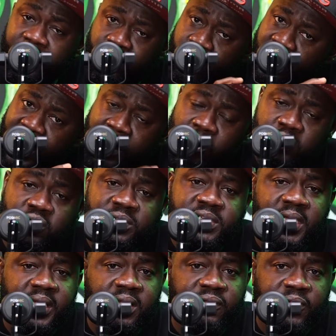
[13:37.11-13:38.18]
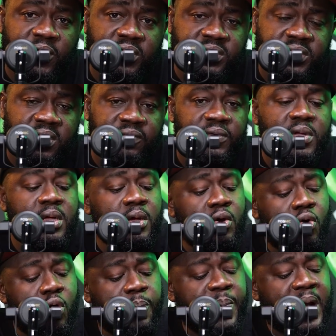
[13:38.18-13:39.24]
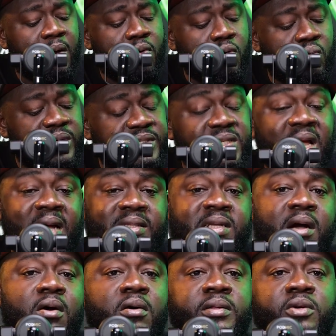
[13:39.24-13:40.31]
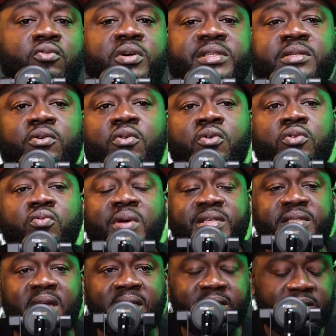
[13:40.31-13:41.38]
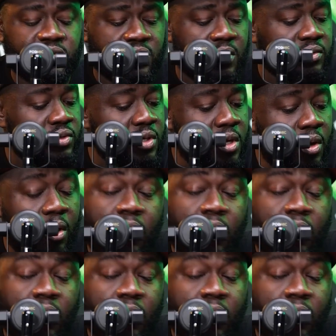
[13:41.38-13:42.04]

You can also check it for yourself. Opa Kwesi Authur, all the old Kwesi Authur songs,